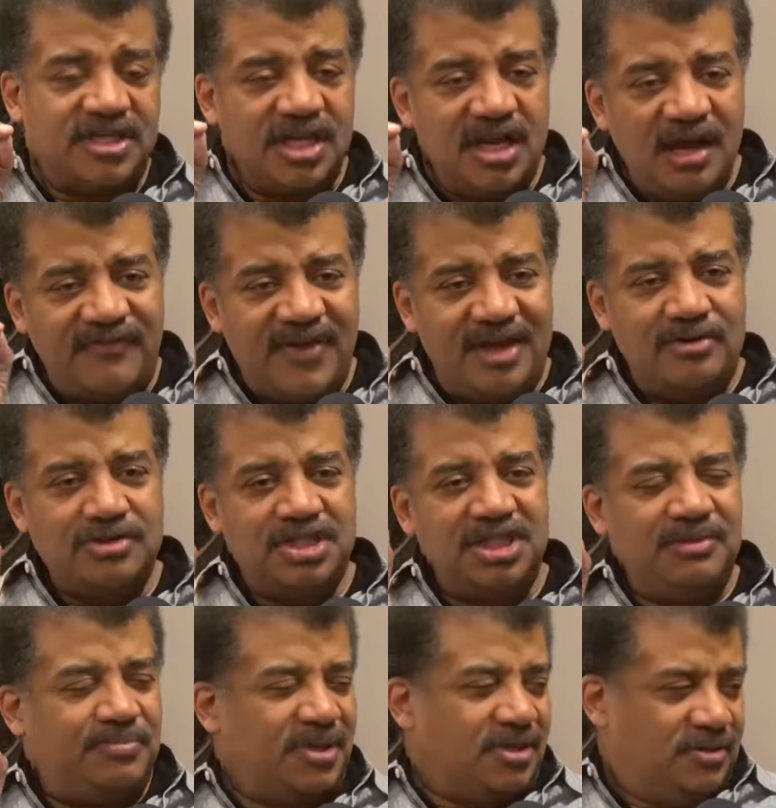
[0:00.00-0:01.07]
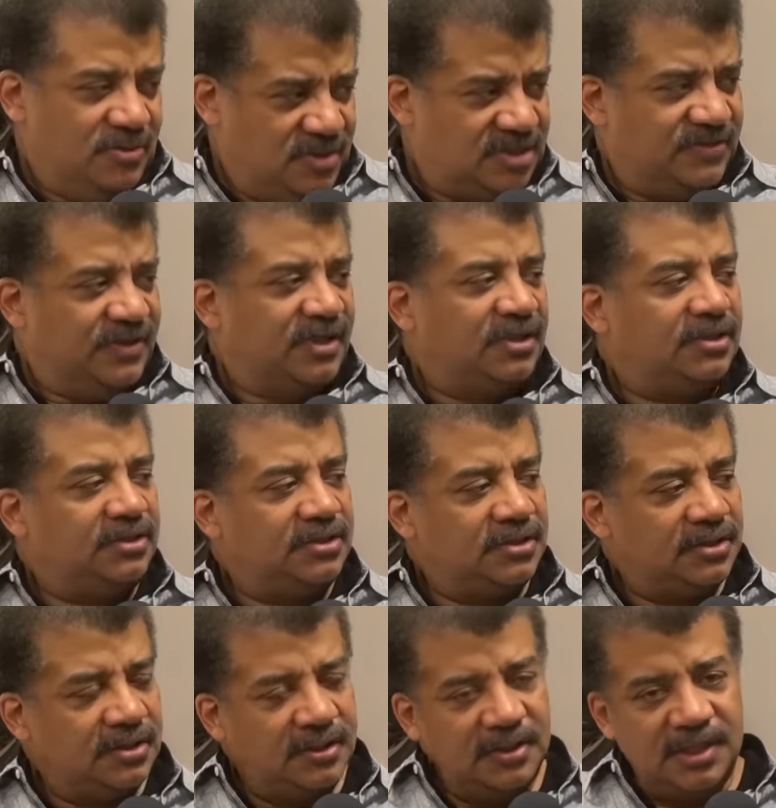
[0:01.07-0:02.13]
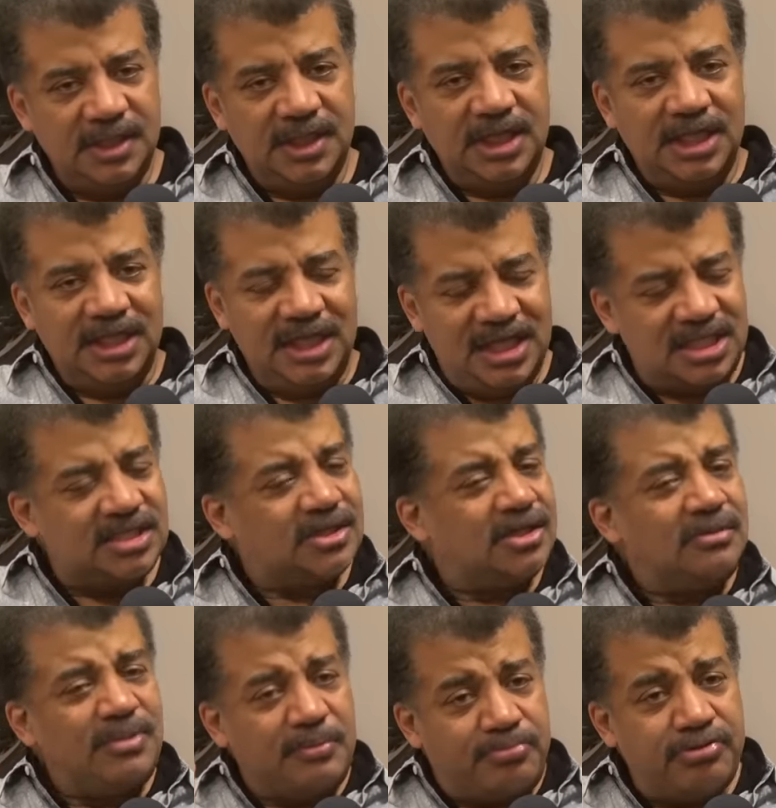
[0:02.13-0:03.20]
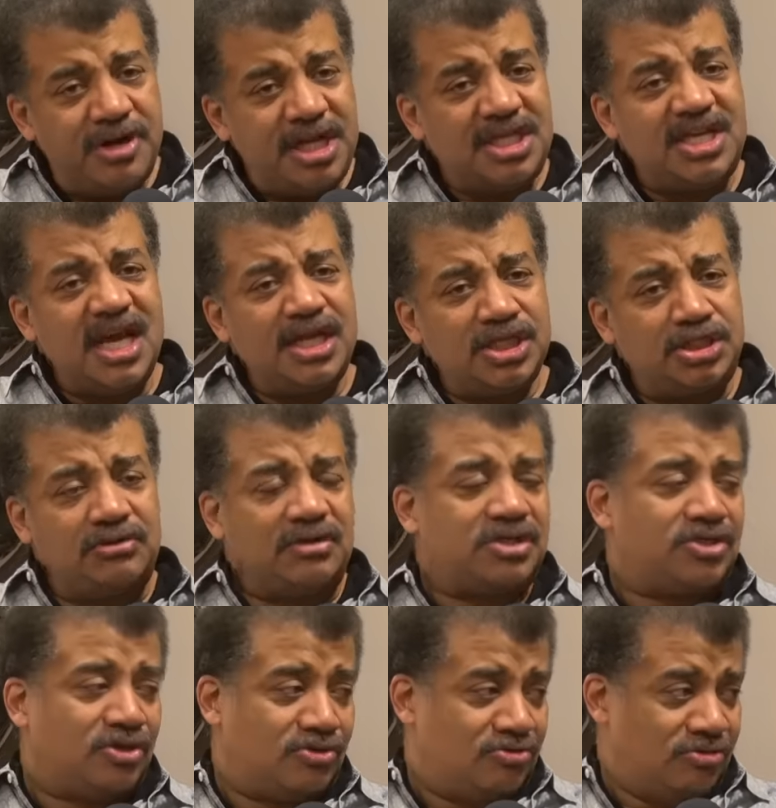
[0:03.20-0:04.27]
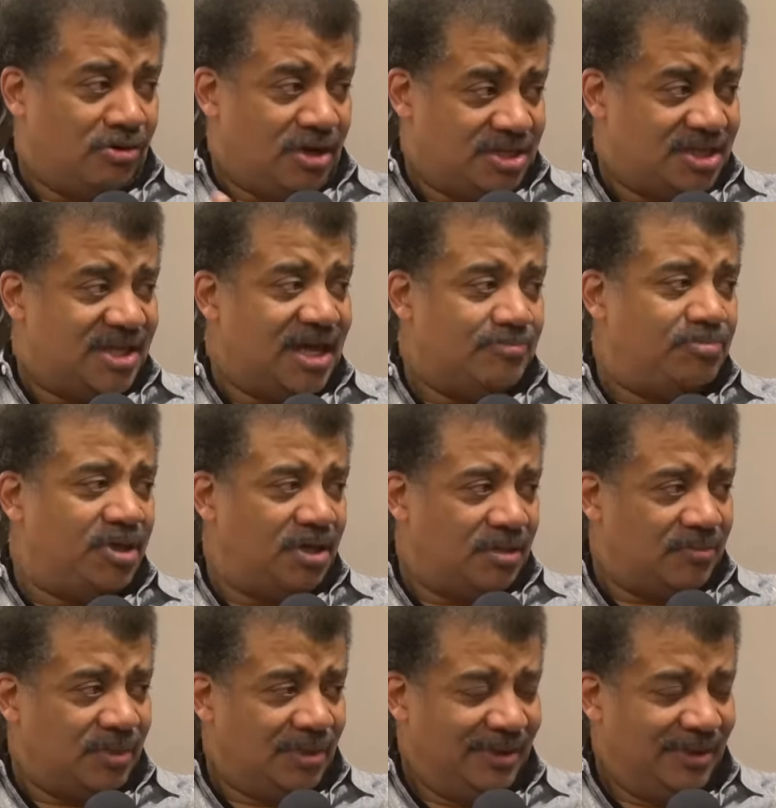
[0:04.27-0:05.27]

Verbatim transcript: it's enough energy to be useful, it's going to be pretty dangerous to cross that beam.